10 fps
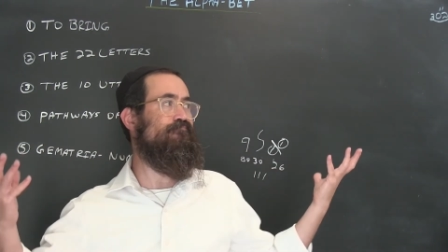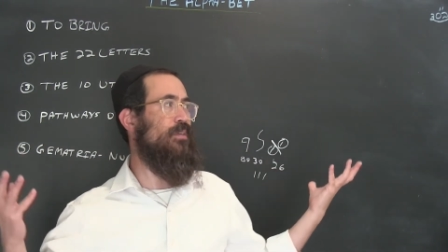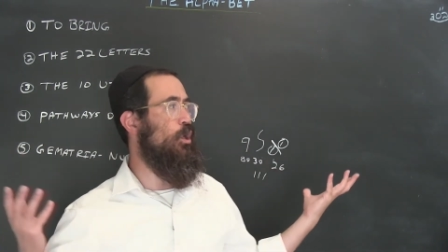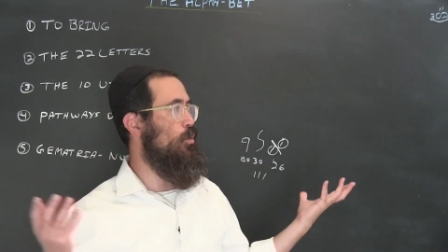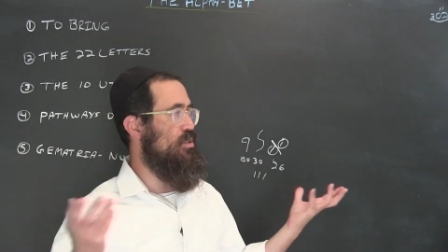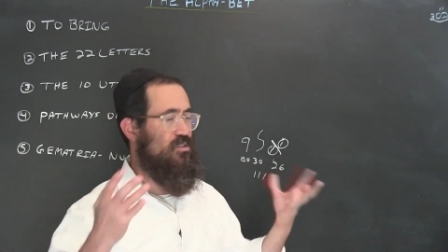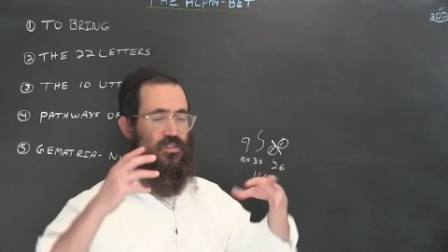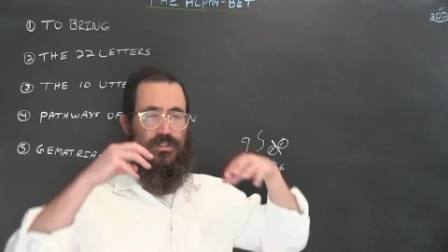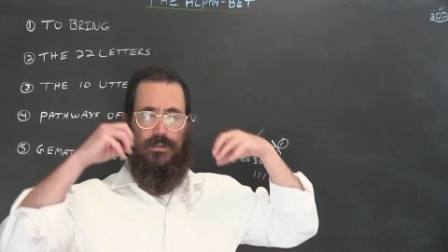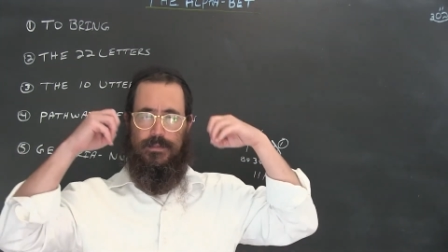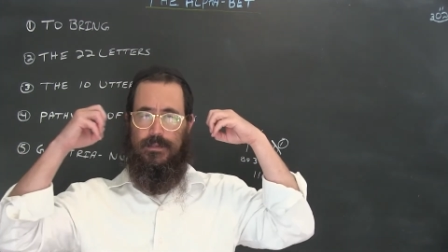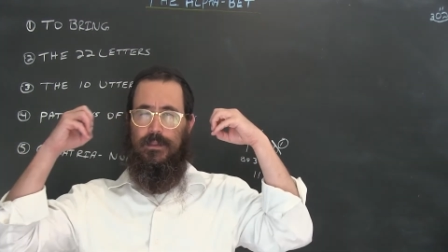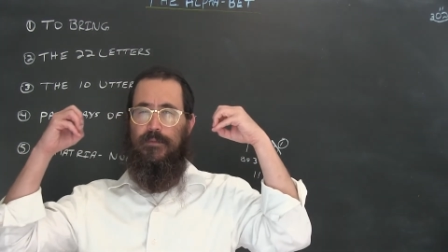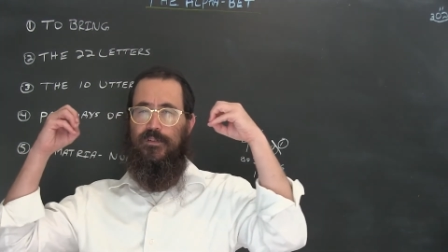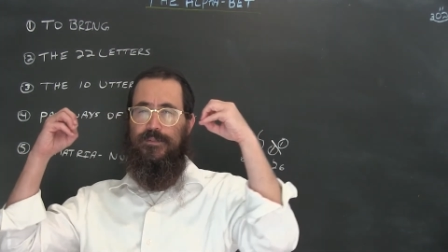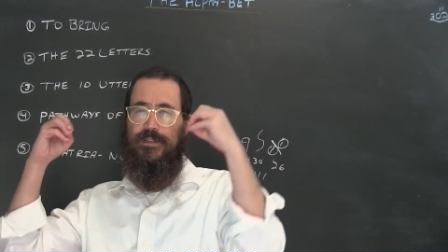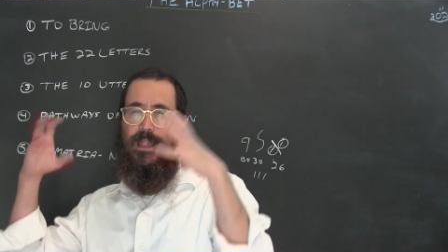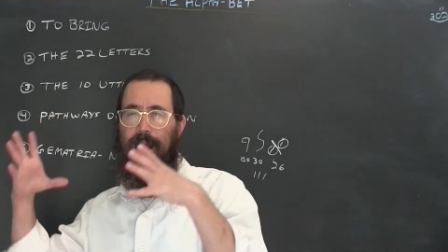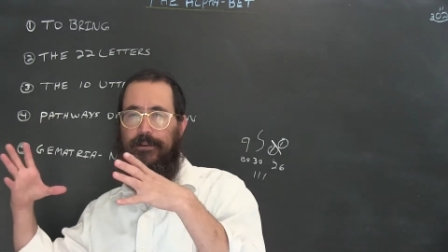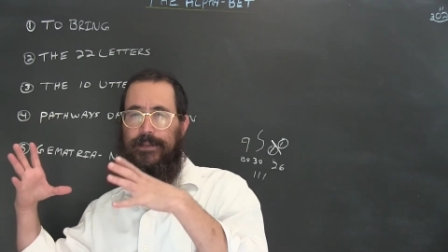you know it's just this level of
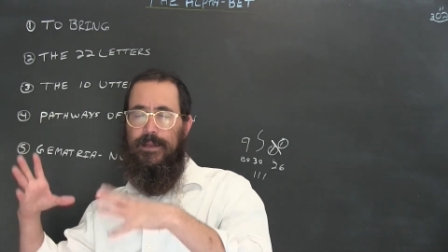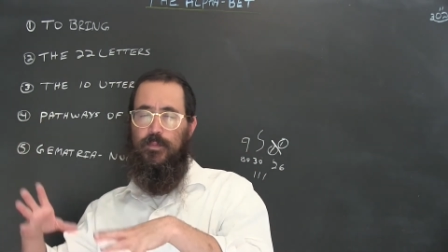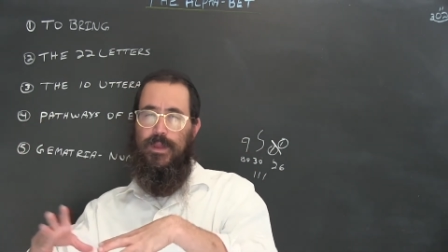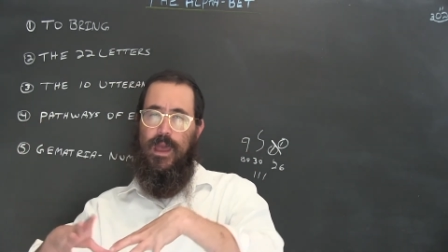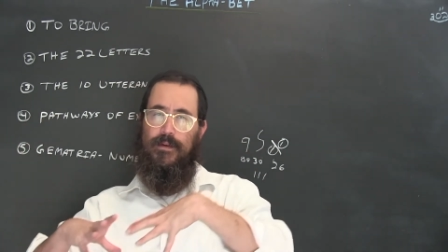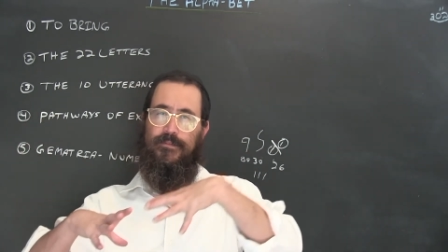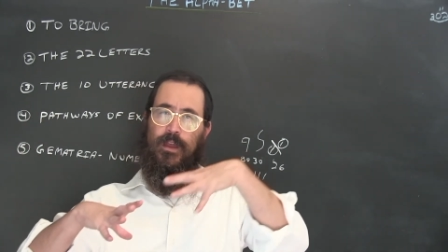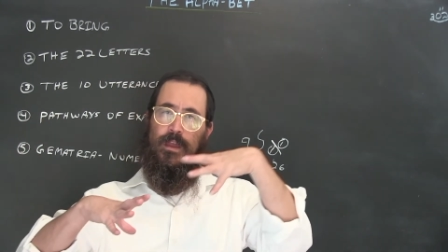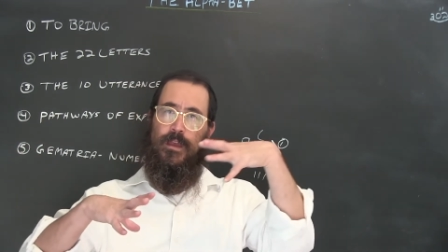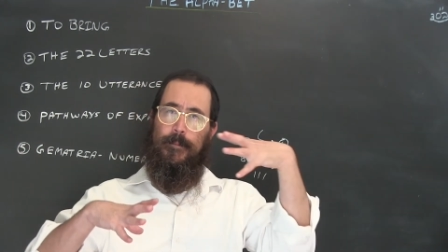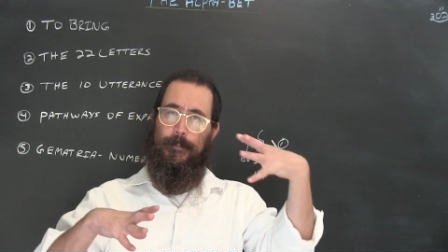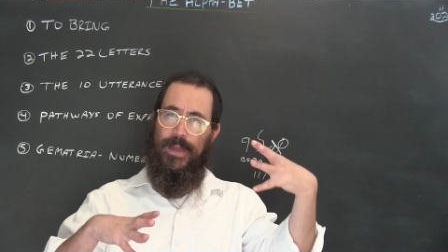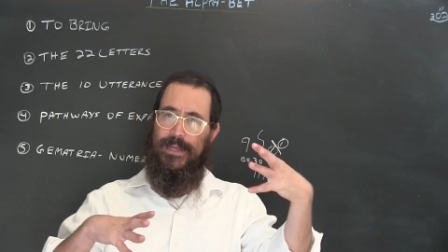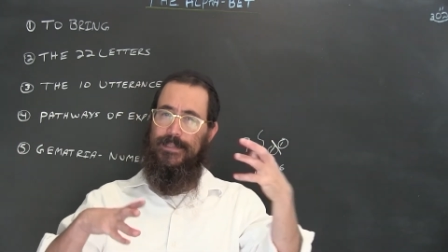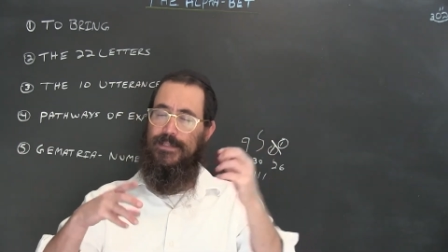clarity, and we have bet.